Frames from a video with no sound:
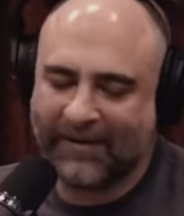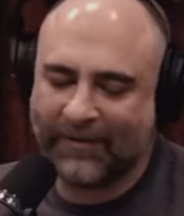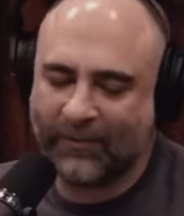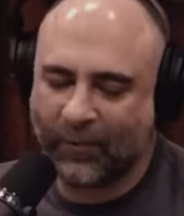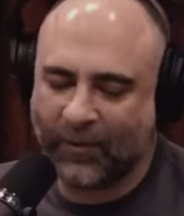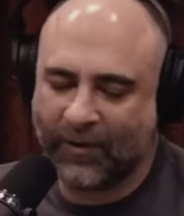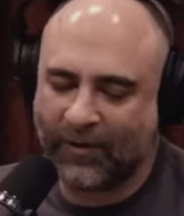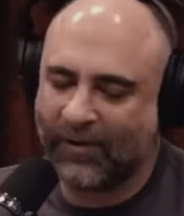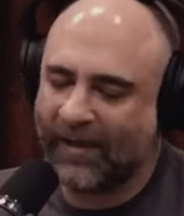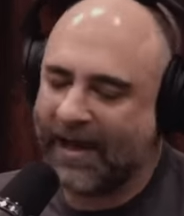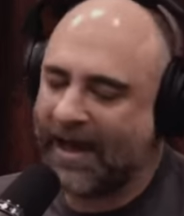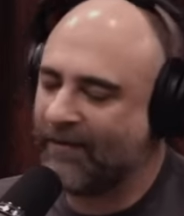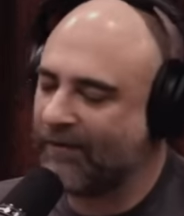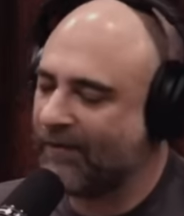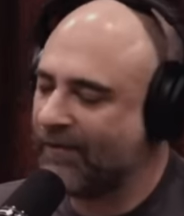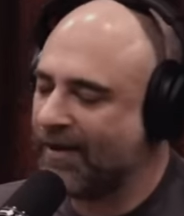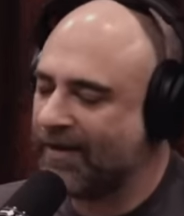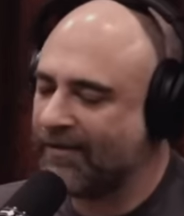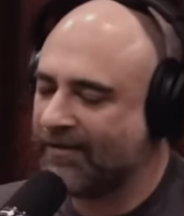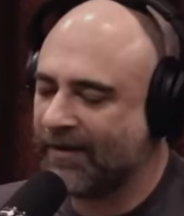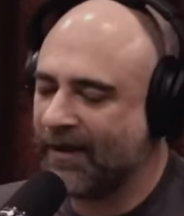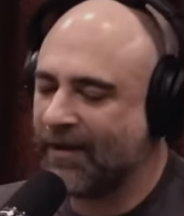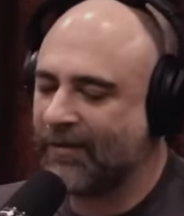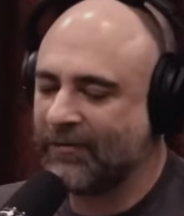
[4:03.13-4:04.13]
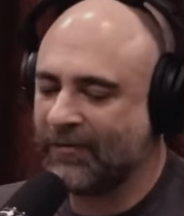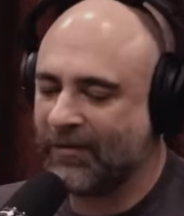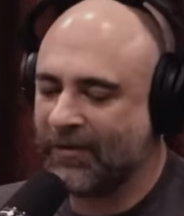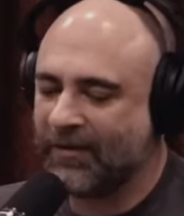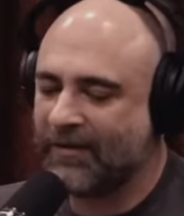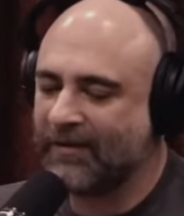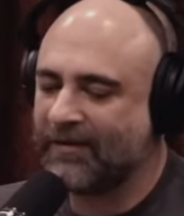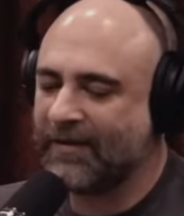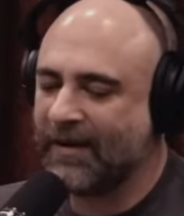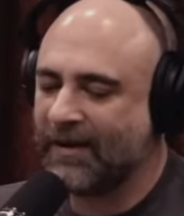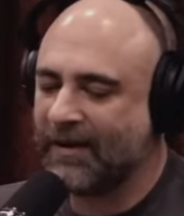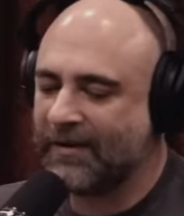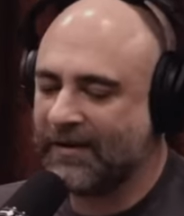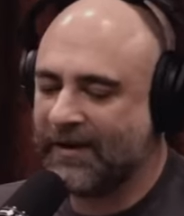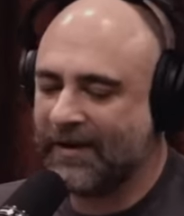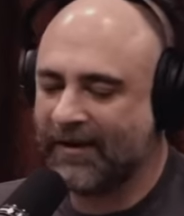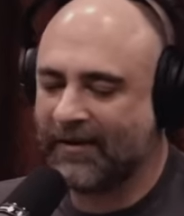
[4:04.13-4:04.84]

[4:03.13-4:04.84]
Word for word: we were laughing last night. I was only telling Ian